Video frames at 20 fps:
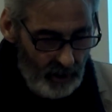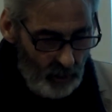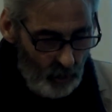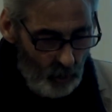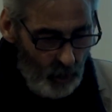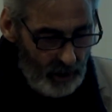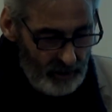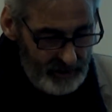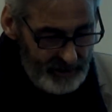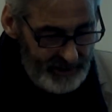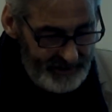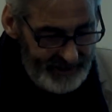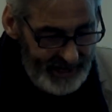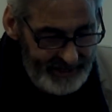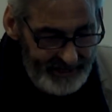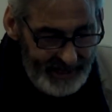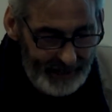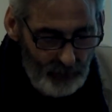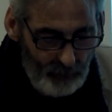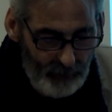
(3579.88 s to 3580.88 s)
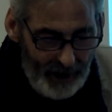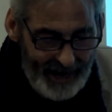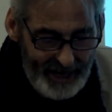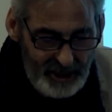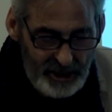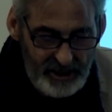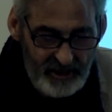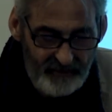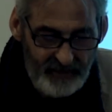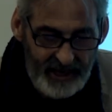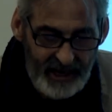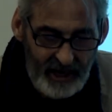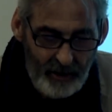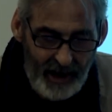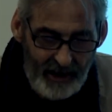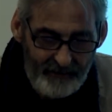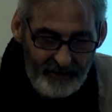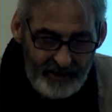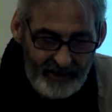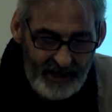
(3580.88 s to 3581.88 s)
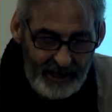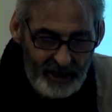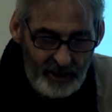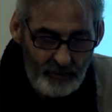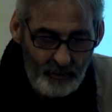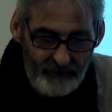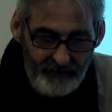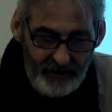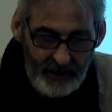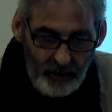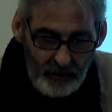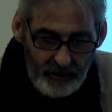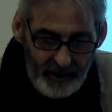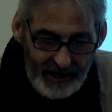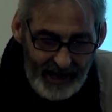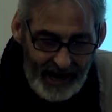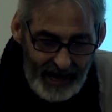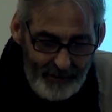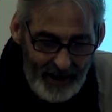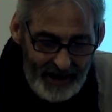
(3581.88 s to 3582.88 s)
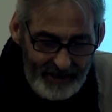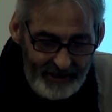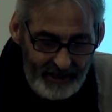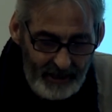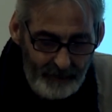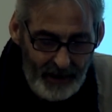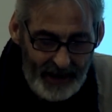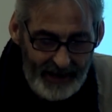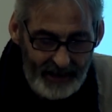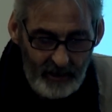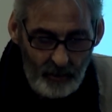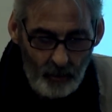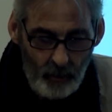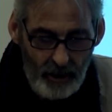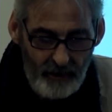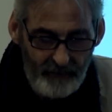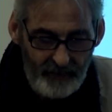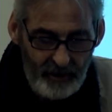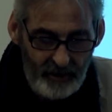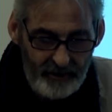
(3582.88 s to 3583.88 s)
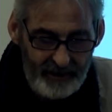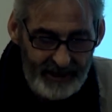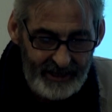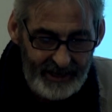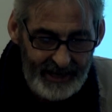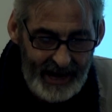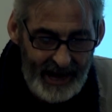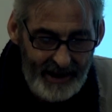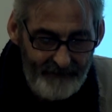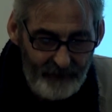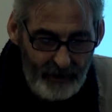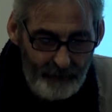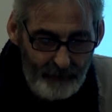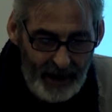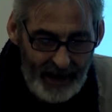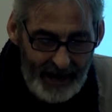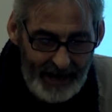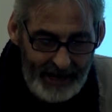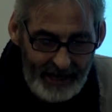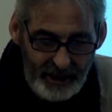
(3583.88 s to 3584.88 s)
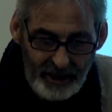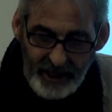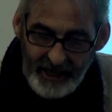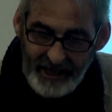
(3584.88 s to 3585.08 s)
Whilst the 10 double pages of the Hereafter section reveal the name Anthony Bacon woven on nearly every page,